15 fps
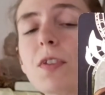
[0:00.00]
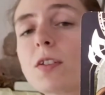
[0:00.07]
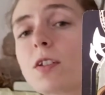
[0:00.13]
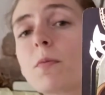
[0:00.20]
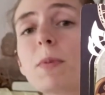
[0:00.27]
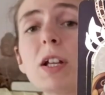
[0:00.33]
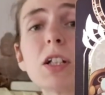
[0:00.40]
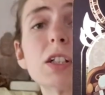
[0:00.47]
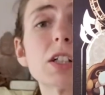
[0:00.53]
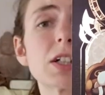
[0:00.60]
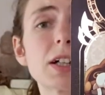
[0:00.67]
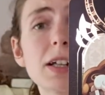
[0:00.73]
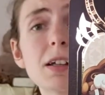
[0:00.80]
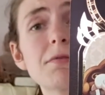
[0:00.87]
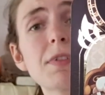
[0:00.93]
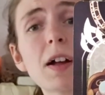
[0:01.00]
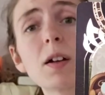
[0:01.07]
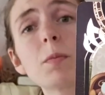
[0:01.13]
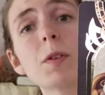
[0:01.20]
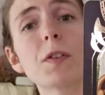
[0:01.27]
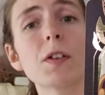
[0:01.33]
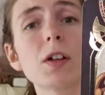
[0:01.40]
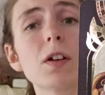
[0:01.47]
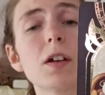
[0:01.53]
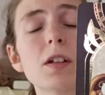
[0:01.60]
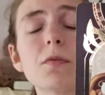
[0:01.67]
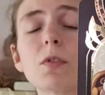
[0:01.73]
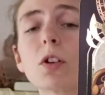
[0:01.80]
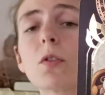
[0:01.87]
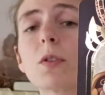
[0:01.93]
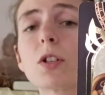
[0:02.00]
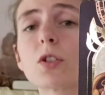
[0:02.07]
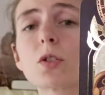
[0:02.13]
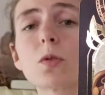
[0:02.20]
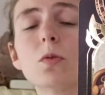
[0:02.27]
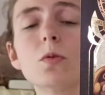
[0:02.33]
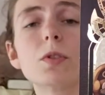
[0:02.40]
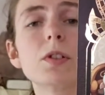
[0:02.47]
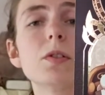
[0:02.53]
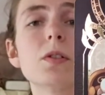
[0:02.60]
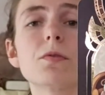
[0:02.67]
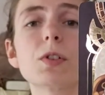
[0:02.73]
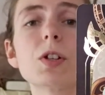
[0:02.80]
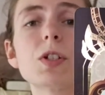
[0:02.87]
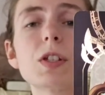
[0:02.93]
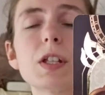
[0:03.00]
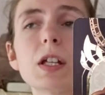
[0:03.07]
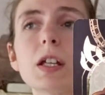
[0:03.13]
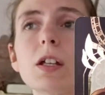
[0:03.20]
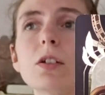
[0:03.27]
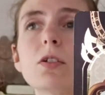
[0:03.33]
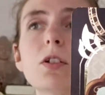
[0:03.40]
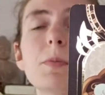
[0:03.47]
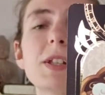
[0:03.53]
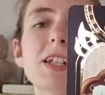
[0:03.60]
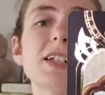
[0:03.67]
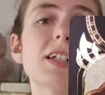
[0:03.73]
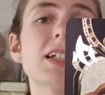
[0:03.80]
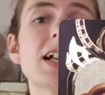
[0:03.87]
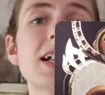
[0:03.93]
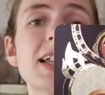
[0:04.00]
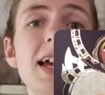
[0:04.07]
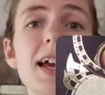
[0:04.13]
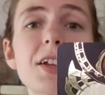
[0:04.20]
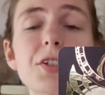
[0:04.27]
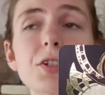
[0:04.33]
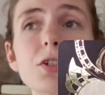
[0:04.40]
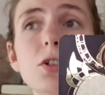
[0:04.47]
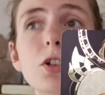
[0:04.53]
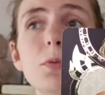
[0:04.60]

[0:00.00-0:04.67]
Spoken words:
This could be a learning environment that you're in. If you're going to school, university, you could be taking a class, or you